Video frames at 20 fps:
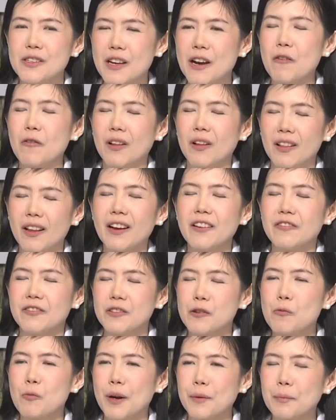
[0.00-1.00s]
Yeah, one life,
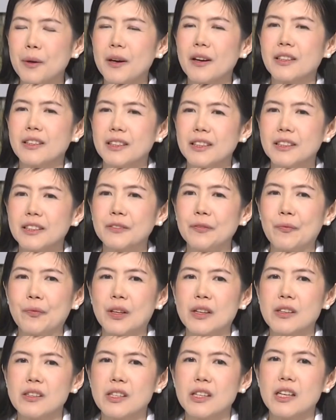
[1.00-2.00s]
one partner.
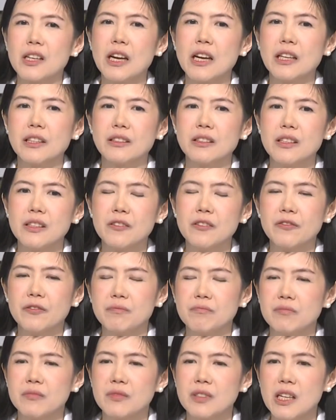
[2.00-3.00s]
Yeah, and if
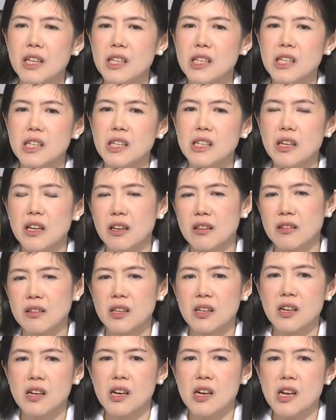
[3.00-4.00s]
they
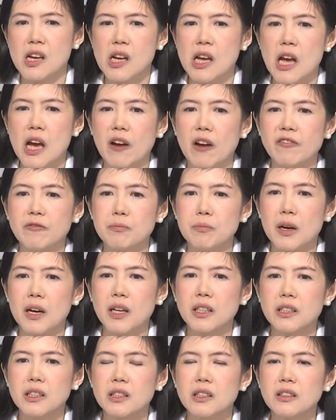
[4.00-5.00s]
have
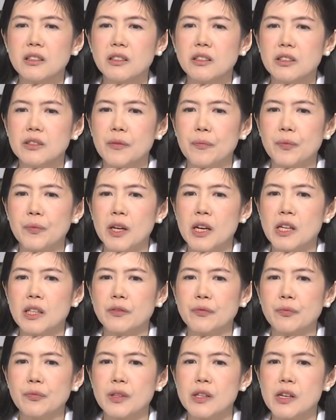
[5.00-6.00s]
partner, and
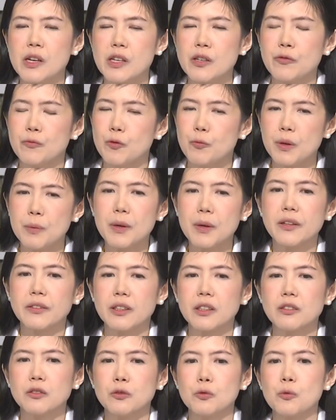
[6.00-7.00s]
it will be
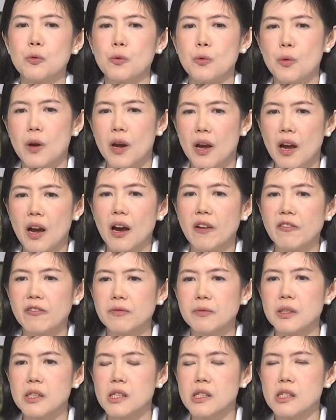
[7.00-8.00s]
better to have
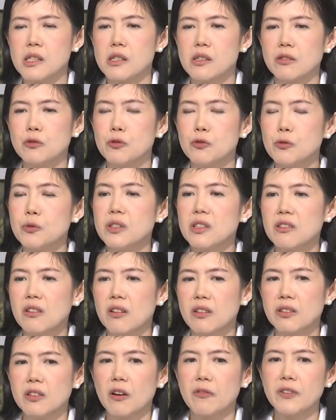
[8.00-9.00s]
to using
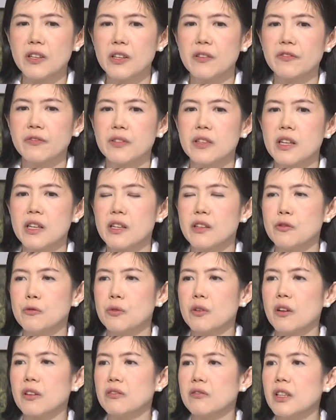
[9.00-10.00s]
condom if they do
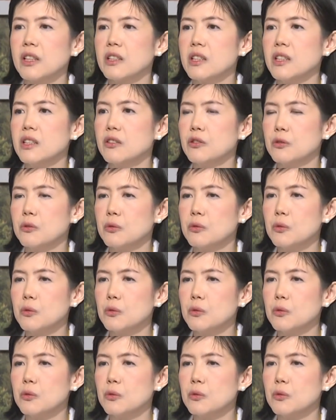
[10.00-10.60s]
not ready to